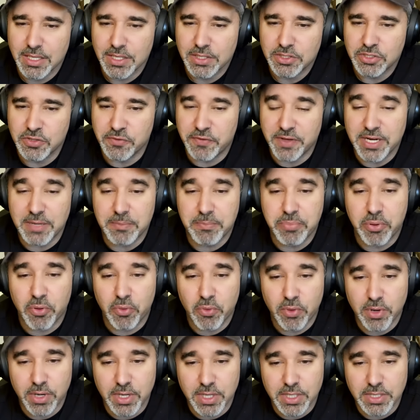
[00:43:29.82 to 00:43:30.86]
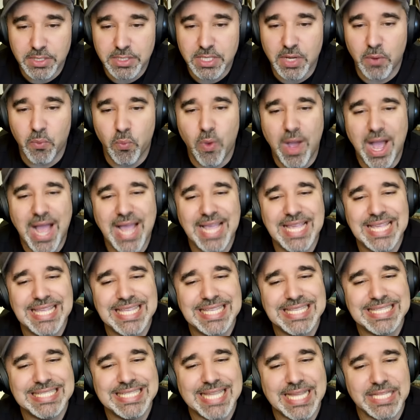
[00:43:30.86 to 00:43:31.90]
to find importance? Yeah, why
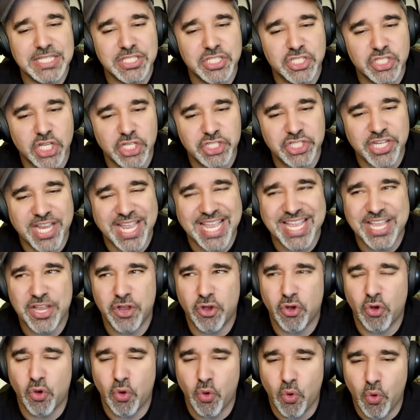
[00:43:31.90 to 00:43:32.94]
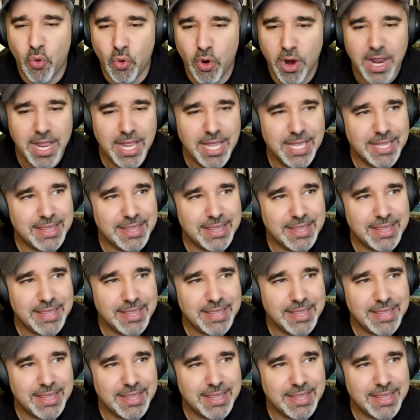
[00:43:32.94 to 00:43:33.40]
is that such a core?